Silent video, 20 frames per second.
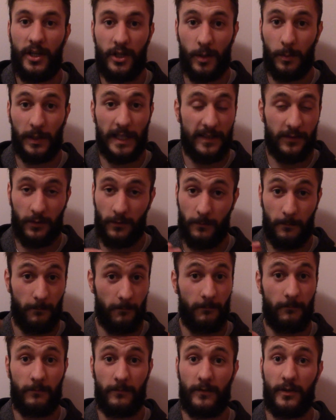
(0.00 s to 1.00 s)
Your beliefs
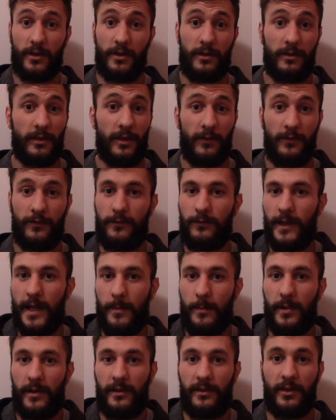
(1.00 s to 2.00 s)
they'll
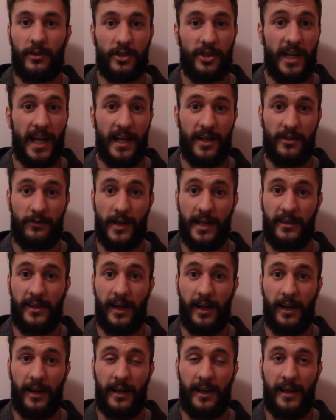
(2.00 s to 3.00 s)
flip. They'll change right
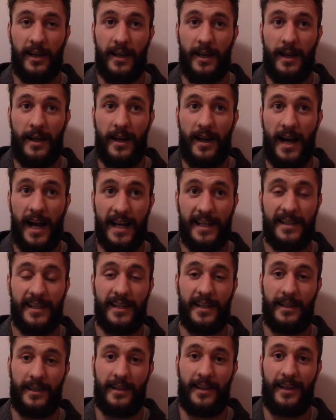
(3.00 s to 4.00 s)
there. I
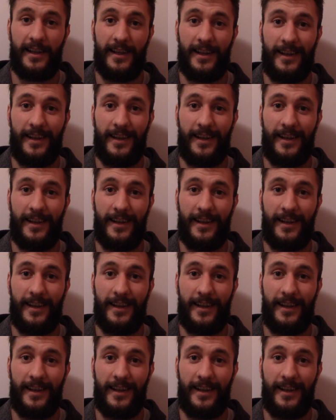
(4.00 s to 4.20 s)
did it.